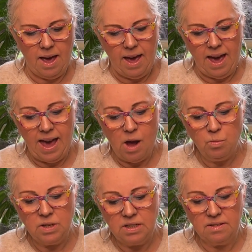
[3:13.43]

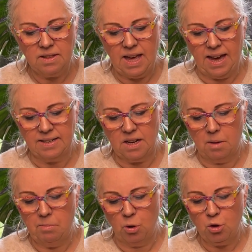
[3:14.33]
How is that
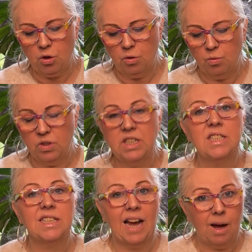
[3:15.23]
emotional
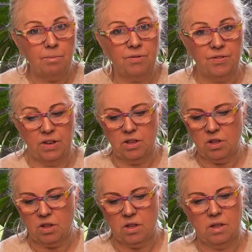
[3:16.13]

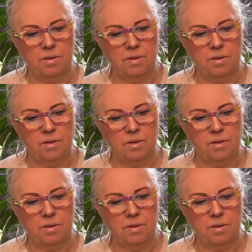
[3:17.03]
discomfort